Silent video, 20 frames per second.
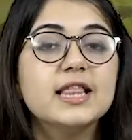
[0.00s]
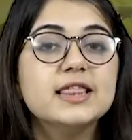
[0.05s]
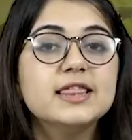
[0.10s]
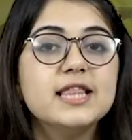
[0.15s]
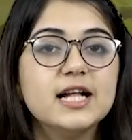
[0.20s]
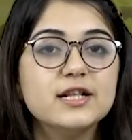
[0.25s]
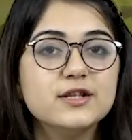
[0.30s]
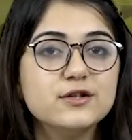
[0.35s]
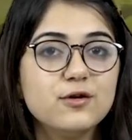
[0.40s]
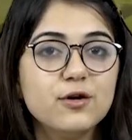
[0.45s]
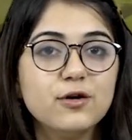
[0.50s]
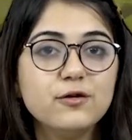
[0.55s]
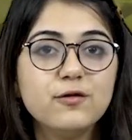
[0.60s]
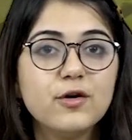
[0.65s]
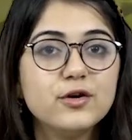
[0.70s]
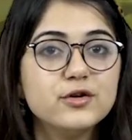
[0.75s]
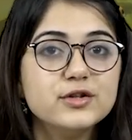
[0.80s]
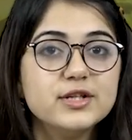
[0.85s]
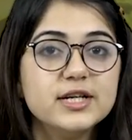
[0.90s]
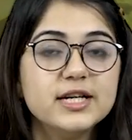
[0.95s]
That's all
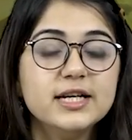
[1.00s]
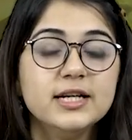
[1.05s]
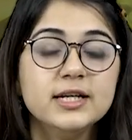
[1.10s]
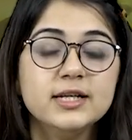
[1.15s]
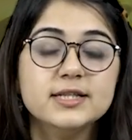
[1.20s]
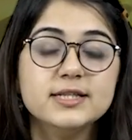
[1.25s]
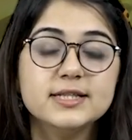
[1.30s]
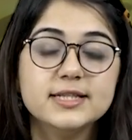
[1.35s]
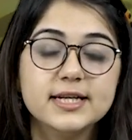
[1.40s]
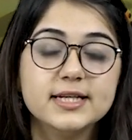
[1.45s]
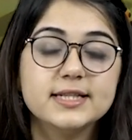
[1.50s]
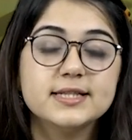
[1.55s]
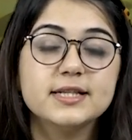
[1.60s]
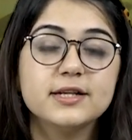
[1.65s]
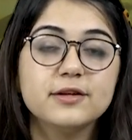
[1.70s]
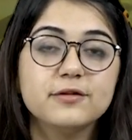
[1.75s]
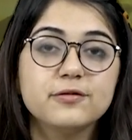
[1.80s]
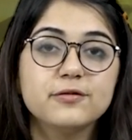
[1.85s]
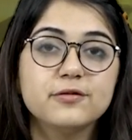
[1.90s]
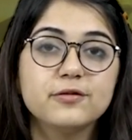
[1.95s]
for today. Stay
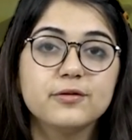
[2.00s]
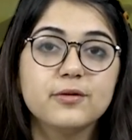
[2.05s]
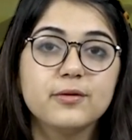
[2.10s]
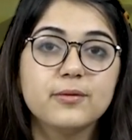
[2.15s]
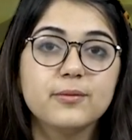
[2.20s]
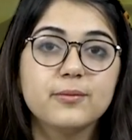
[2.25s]
safe.